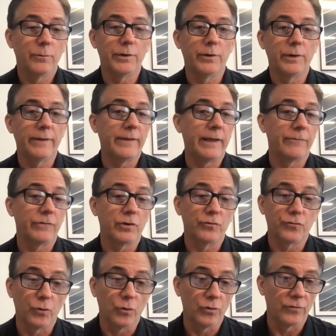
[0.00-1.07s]
We don't have to have
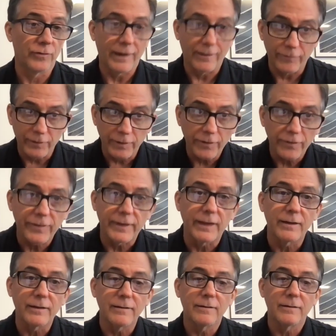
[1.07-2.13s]
control over every little
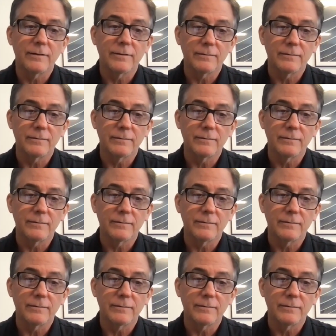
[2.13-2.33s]
thing.